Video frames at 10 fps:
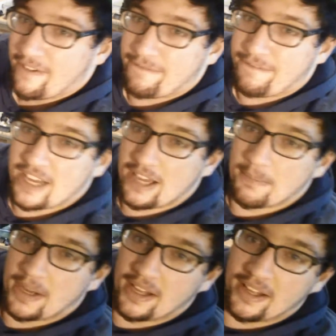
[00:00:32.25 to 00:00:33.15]

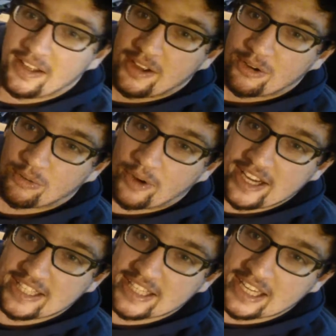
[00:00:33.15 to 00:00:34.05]
Figma
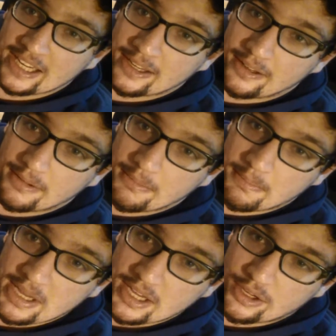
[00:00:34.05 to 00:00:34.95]
Racing
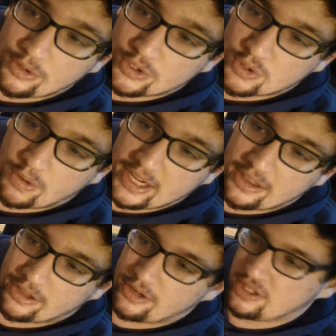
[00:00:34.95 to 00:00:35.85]
Miku
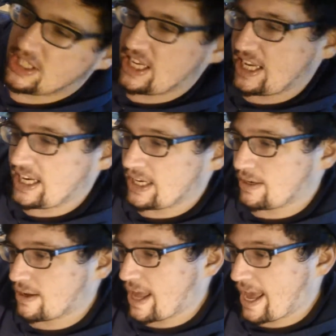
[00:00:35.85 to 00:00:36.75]

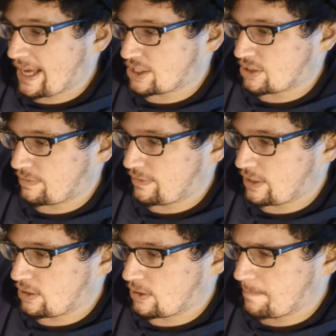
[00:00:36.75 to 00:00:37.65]
2013 action
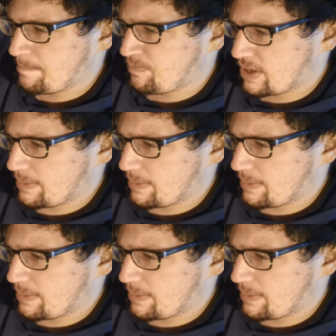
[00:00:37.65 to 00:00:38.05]
figure.